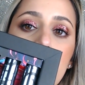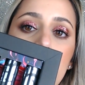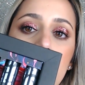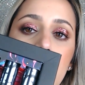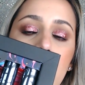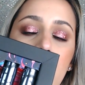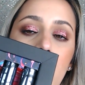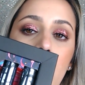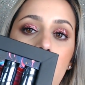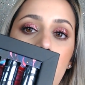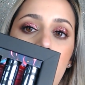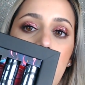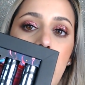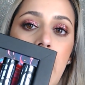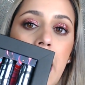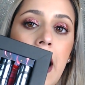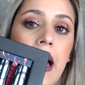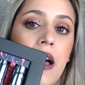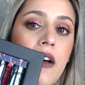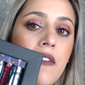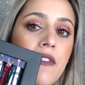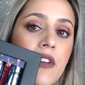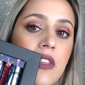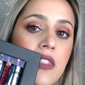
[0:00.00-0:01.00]
They all
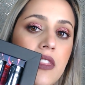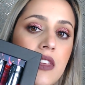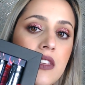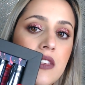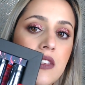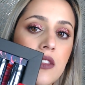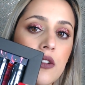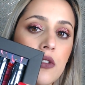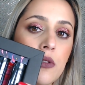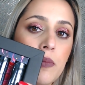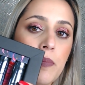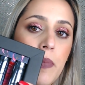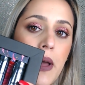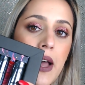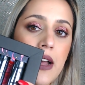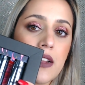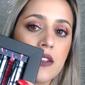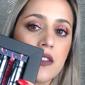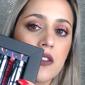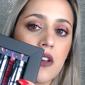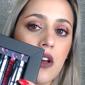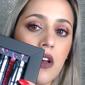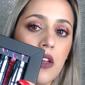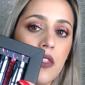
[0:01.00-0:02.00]
have these little
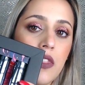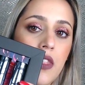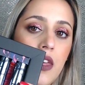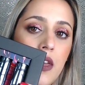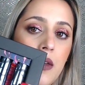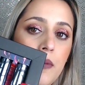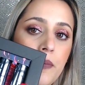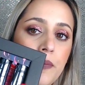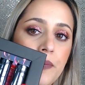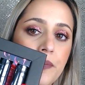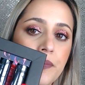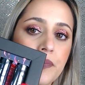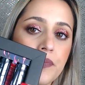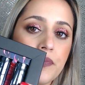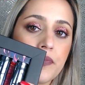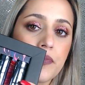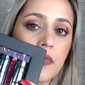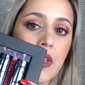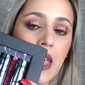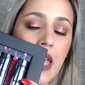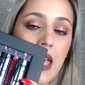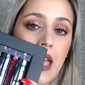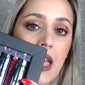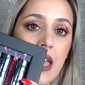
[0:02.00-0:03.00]
bats on them,
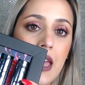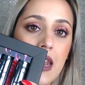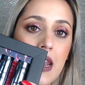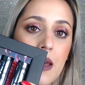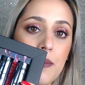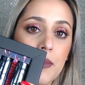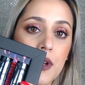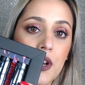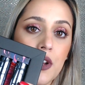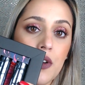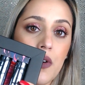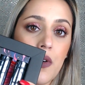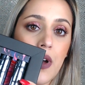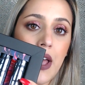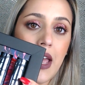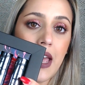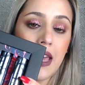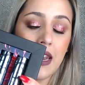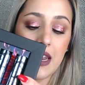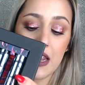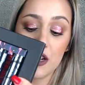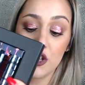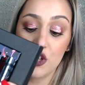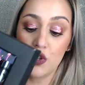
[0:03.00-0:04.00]
and I'm gonna go
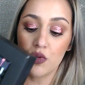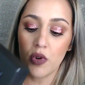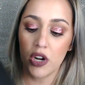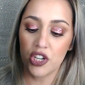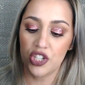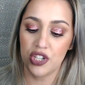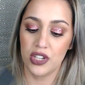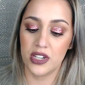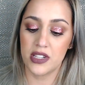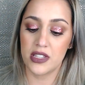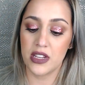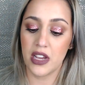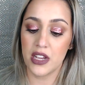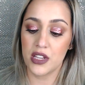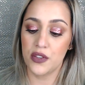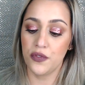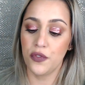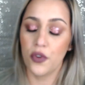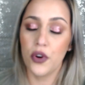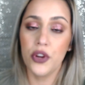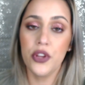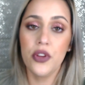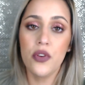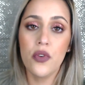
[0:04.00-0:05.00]
ahead and swatch these guys
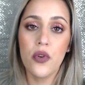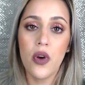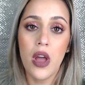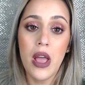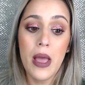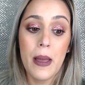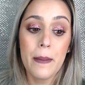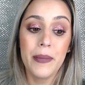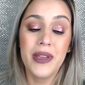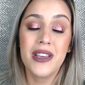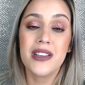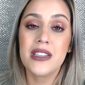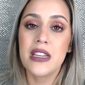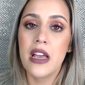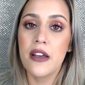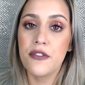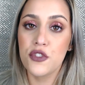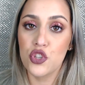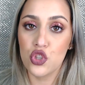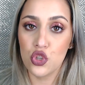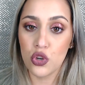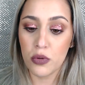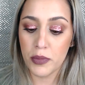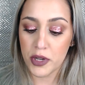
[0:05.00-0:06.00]
for you because I have
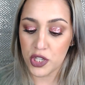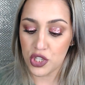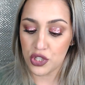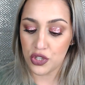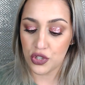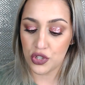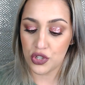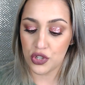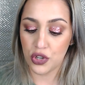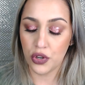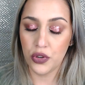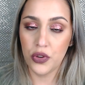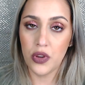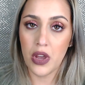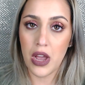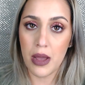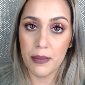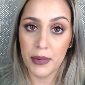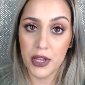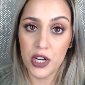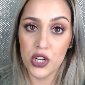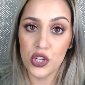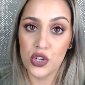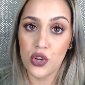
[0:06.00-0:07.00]
so much to show you. I'm
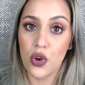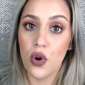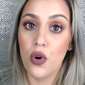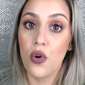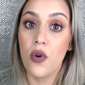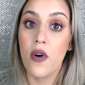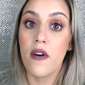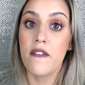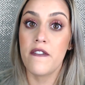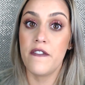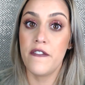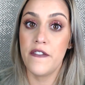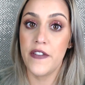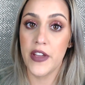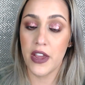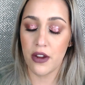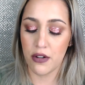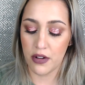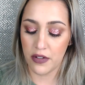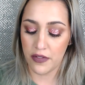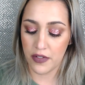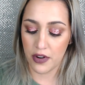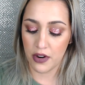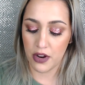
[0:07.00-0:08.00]
gonna go
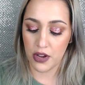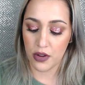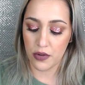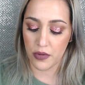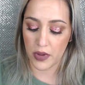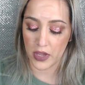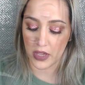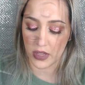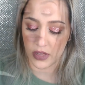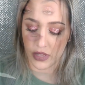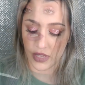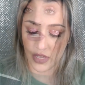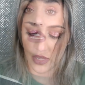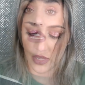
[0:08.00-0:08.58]
very quickly.